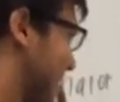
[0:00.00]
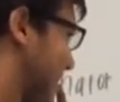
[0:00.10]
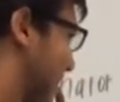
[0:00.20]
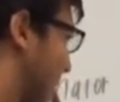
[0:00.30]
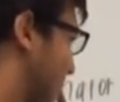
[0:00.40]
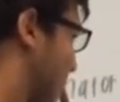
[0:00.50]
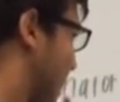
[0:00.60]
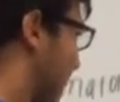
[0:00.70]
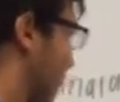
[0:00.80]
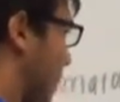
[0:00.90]
Now after
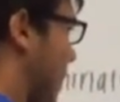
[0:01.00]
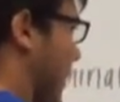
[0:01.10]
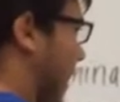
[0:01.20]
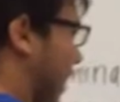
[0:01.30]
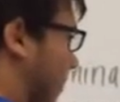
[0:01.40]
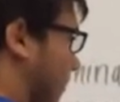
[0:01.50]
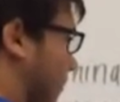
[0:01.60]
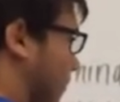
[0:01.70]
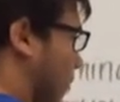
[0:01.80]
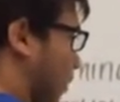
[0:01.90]
that, yeah,
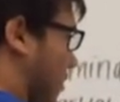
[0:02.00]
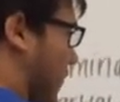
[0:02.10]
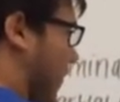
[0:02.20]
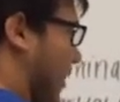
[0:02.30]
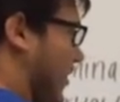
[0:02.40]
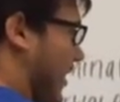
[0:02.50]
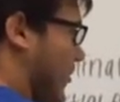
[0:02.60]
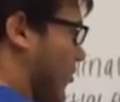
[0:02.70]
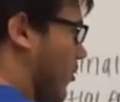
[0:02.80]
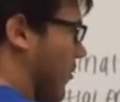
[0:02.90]
well, you can forget the
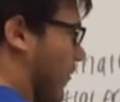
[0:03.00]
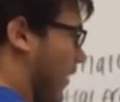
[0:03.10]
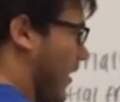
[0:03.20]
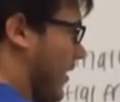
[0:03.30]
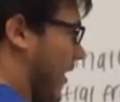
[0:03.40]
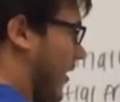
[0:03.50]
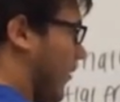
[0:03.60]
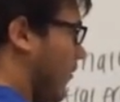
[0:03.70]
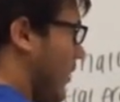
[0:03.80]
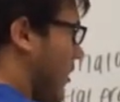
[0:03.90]
integral for right
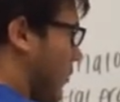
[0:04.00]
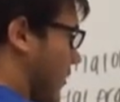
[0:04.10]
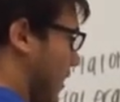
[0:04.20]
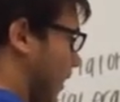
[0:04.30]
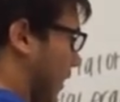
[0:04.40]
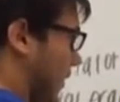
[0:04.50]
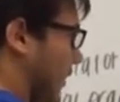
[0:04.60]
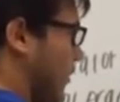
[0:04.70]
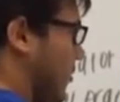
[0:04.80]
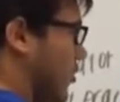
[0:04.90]
now. We'll make it like
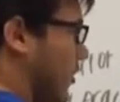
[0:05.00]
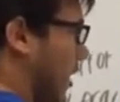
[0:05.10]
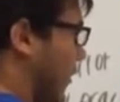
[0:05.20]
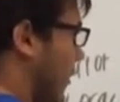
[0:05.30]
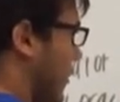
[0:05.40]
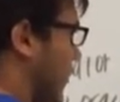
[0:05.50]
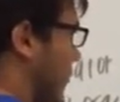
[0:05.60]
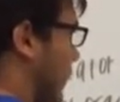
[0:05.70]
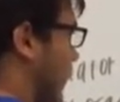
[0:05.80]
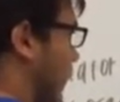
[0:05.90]
this. So now it's,
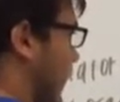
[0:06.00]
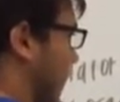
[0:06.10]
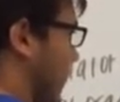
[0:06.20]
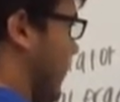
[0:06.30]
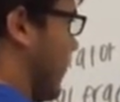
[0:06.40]
wait, it was